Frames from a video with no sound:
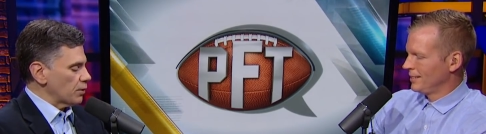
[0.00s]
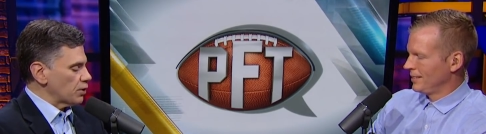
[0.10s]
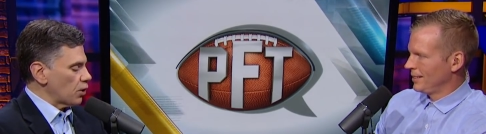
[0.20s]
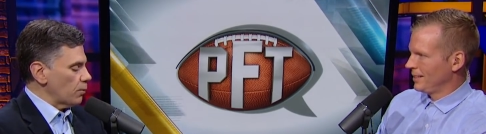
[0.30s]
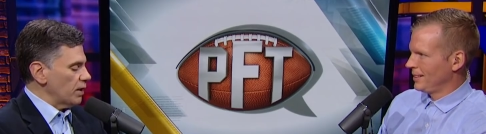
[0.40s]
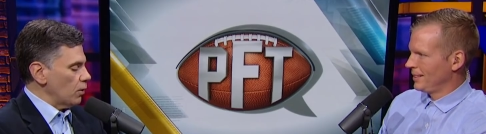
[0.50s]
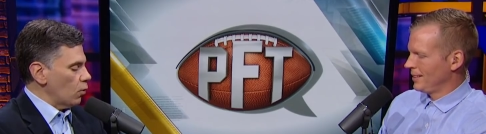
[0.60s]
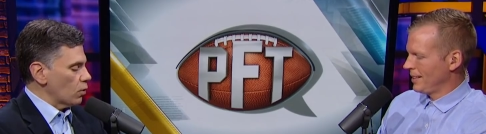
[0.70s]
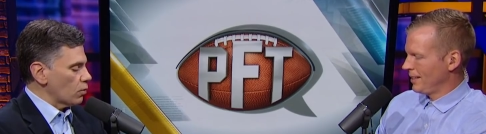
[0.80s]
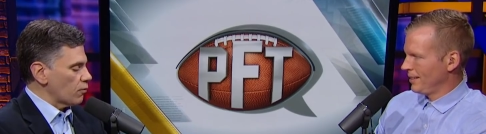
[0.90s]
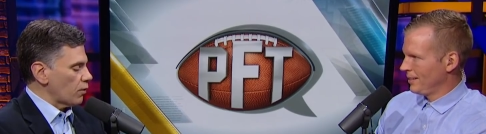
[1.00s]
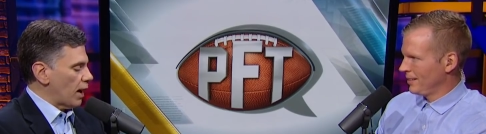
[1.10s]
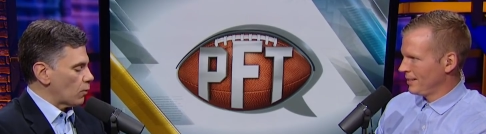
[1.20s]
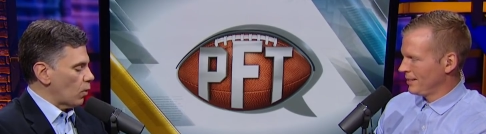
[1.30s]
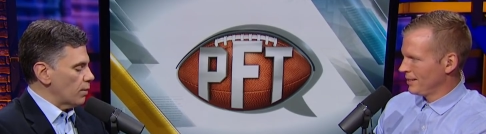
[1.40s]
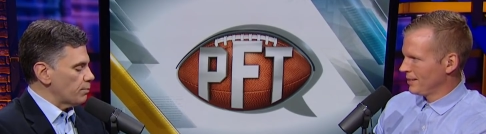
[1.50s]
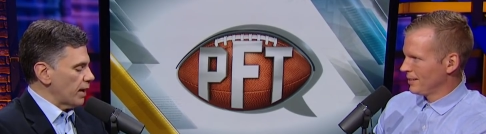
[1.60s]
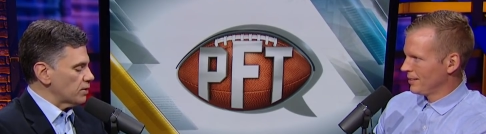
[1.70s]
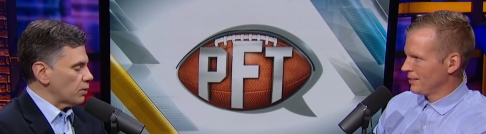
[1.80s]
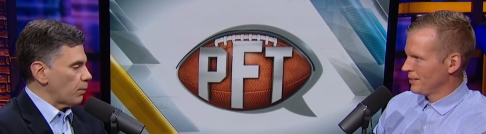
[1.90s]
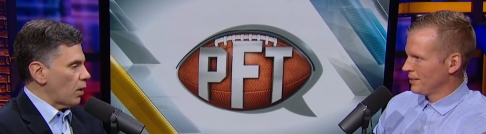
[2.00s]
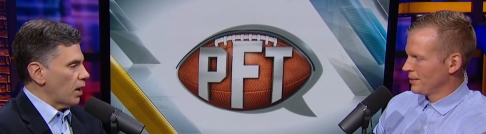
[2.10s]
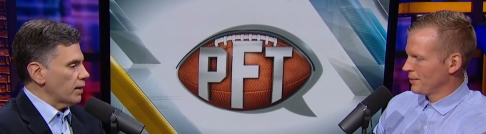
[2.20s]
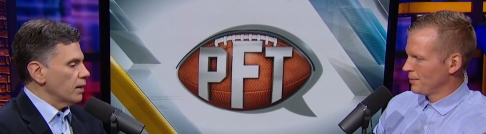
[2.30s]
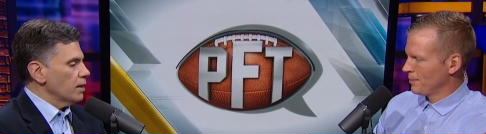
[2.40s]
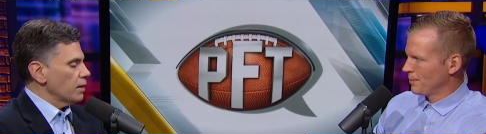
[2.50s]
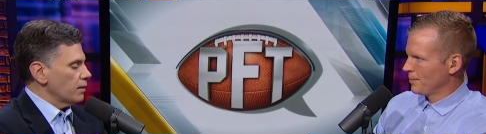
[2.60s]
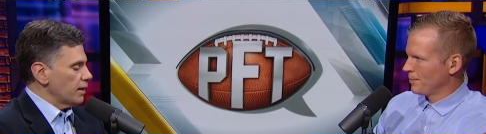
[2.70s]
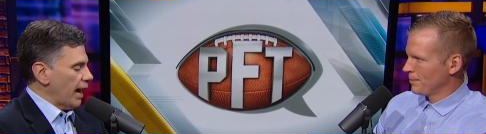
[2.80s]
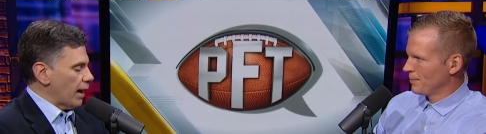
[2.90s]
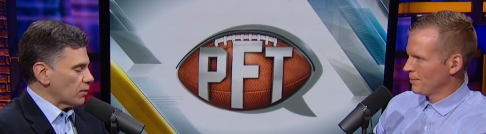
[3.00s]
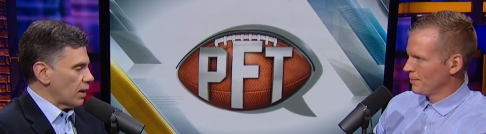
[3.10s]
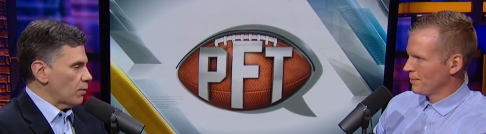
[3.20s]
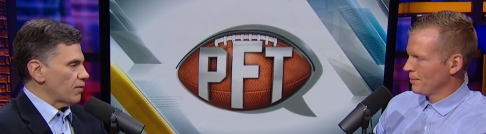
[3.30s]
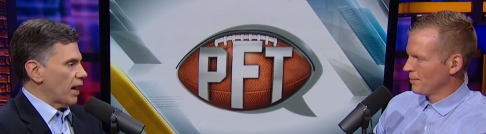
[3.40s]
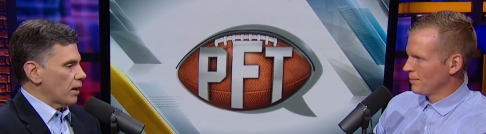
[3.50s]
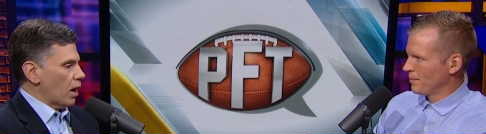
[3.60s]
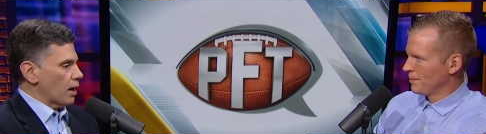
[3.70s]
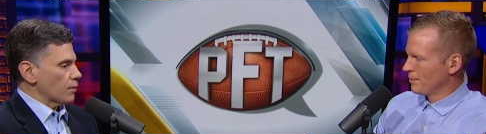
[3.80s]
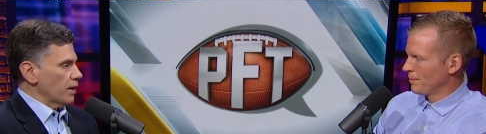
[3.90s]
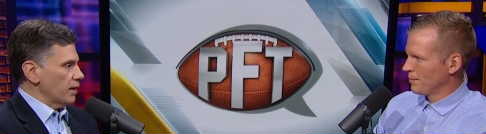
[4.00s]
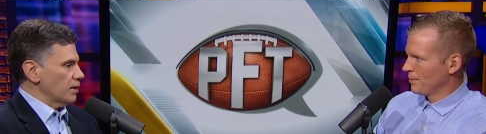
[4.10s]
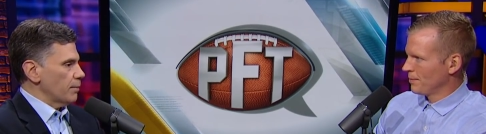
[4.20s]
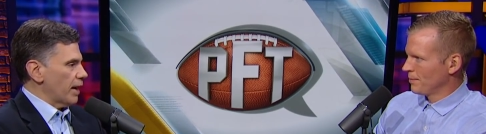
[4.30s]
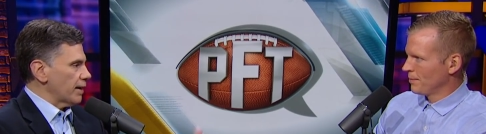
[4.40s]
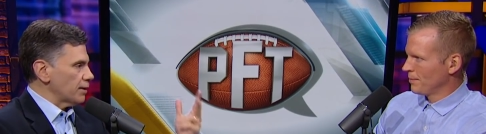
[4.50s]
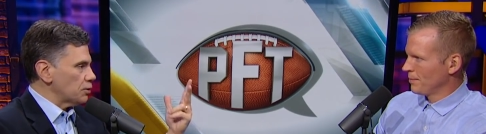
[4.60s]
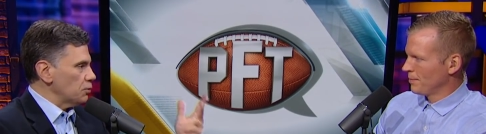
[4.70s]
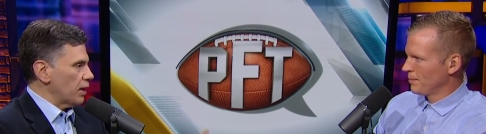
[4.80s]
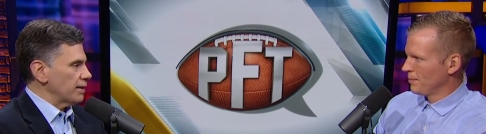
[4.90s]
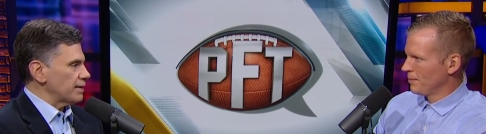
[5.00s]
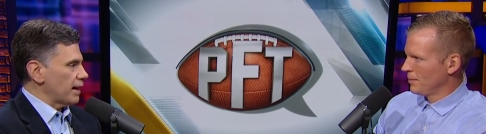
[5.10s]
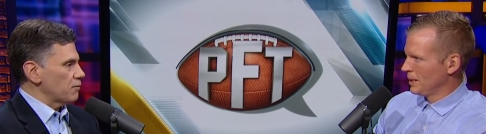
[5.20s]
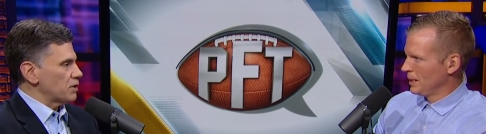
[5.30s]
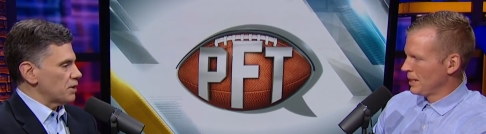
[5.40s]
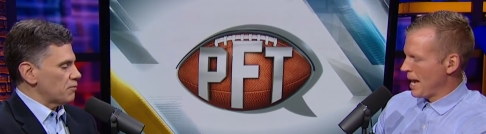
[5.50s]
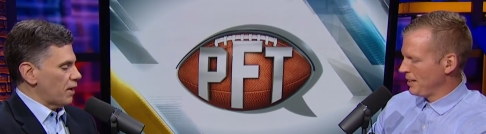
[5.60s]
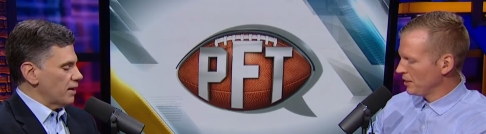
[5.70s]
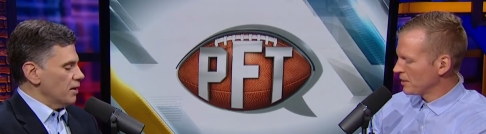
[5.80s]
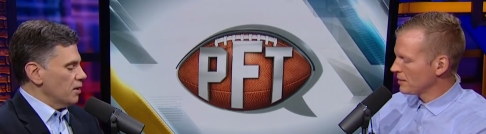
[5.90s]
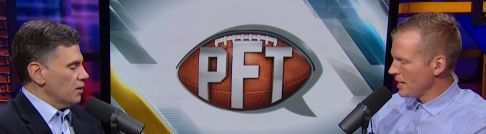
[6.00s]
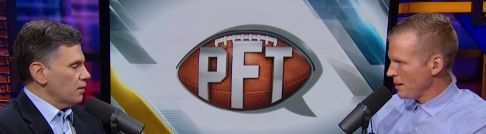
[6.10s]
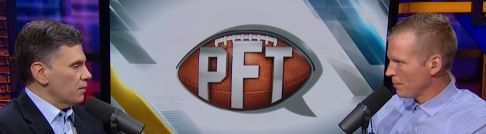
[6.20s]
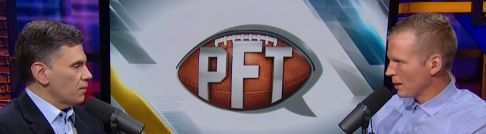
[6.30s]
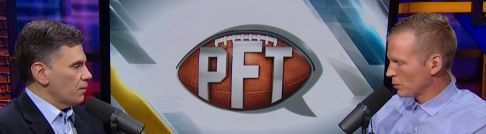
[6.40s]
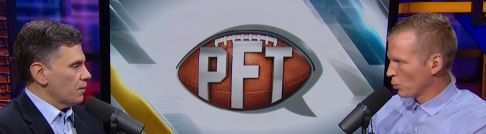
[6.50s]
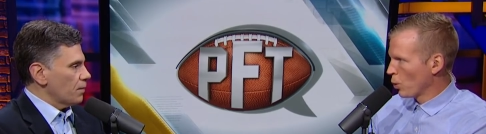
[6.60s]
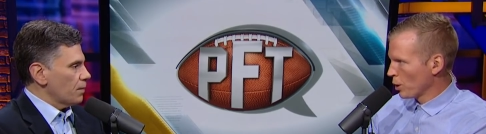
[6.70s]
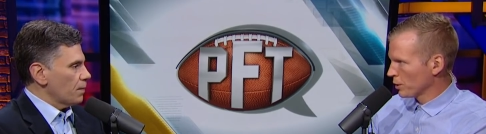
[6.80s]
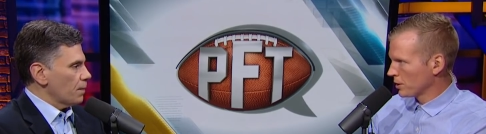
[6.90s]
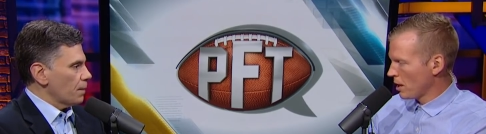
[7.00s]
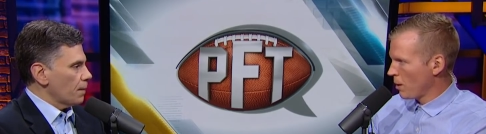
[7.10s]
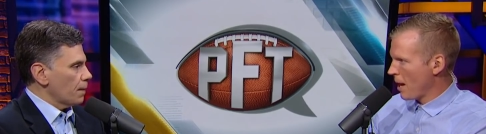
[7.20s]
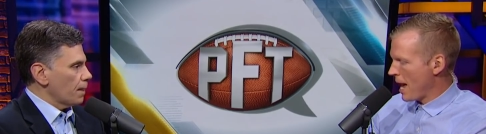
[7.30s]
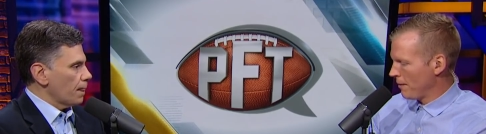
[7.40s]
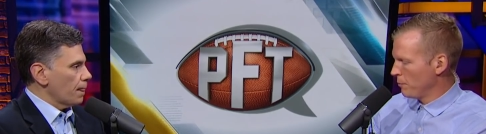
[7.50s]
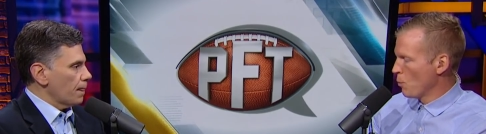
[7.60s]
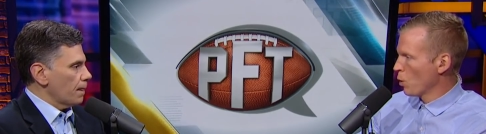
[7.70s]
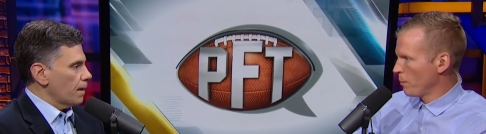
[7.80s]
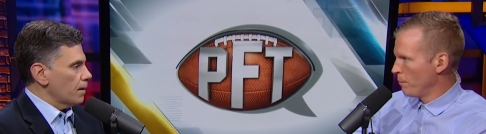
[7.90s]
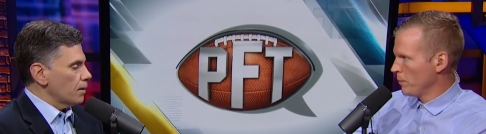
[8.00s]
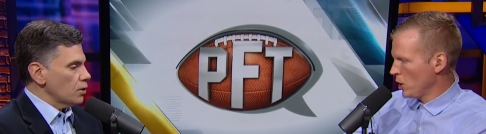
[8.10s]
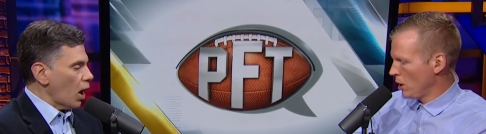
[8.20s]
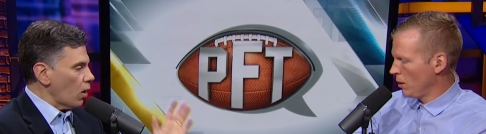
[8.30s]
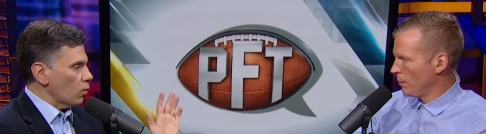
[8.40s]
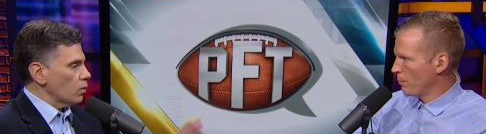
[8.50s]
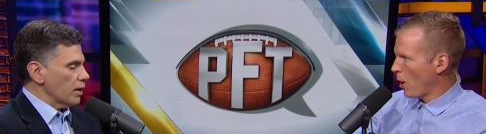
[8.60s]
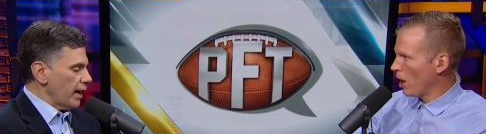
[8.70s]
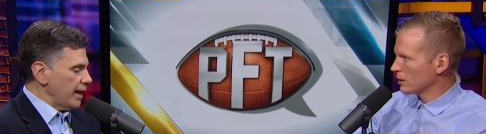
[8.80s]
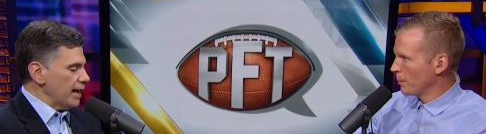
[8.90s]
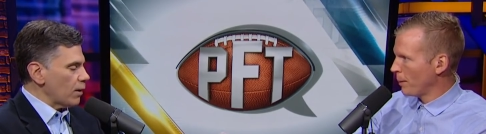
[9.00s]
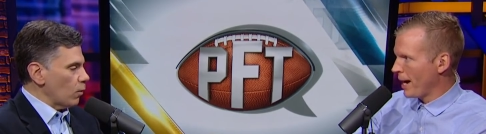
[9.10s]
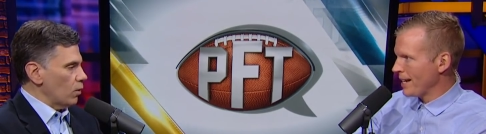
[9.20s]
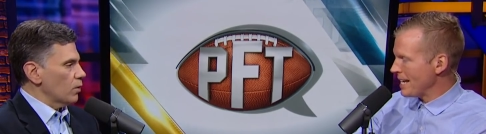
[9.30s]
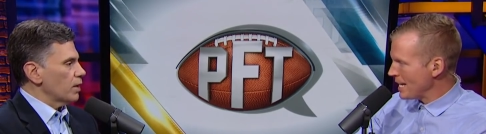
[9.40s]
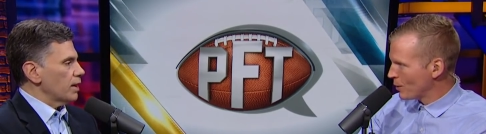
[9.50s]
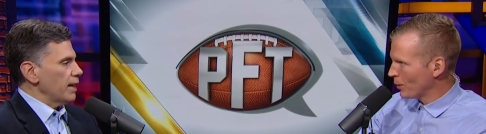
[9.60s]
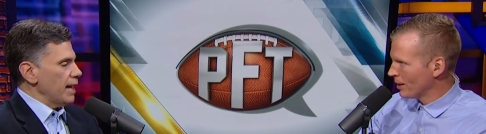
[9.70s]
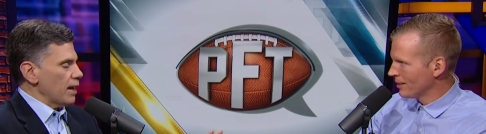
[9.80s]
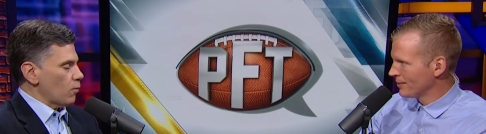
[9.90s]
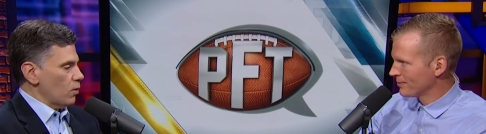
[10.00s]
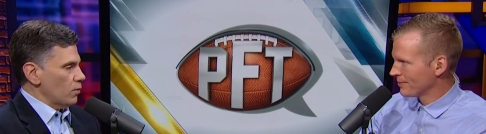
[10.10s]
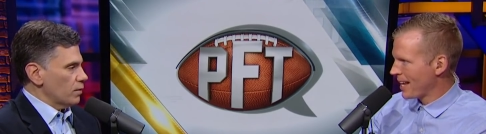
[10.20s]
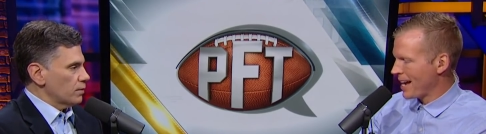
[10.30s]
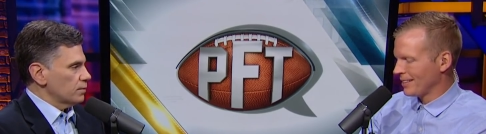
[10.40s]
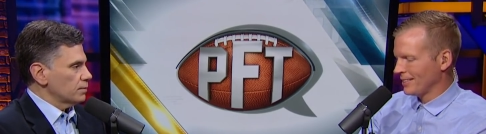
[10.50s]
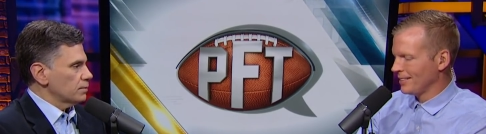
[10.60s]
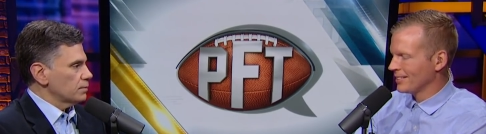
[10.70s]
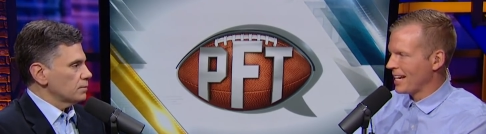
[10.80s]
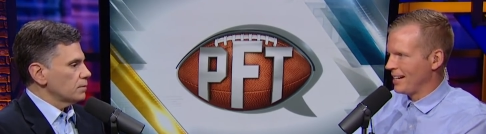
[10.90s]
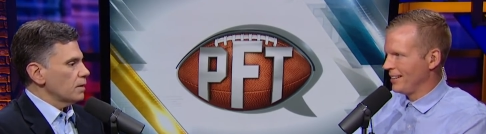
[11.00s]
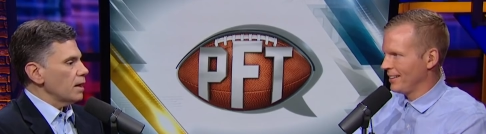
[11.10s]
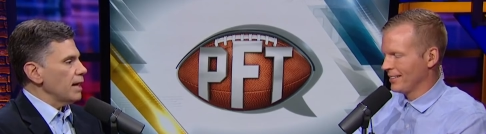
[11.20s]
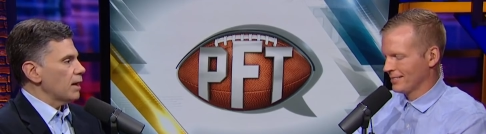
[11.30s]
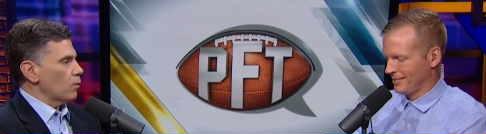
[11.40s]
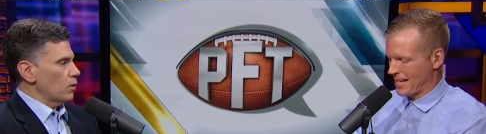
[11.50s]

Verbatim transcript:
Speaker 1: determine the order of round one based upon the outcome of that lottery. You make it a two-night television event. And does the
Speaker 2: team that's worse though have more you know no, balls equal, play? Equal, equal. That is insanity. Equal,